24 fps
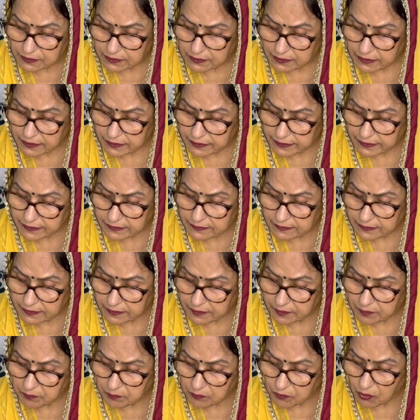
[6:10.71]
attain the
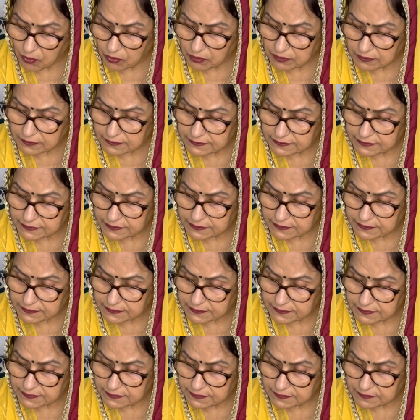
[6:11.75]
immortal
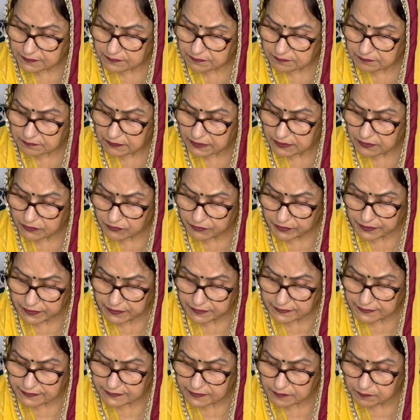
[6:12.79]
status, but rare
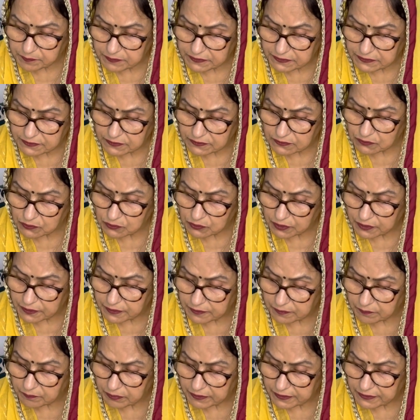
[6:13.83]
is the person who
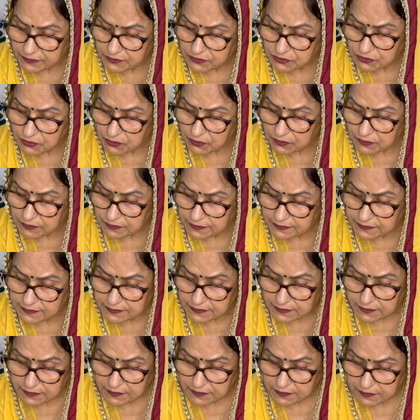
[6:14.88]
contemplates on this
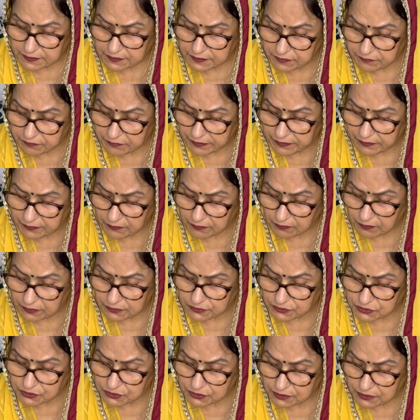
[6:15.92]
divine
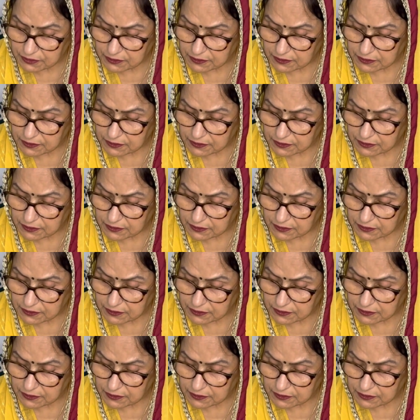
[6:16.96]
knowledge.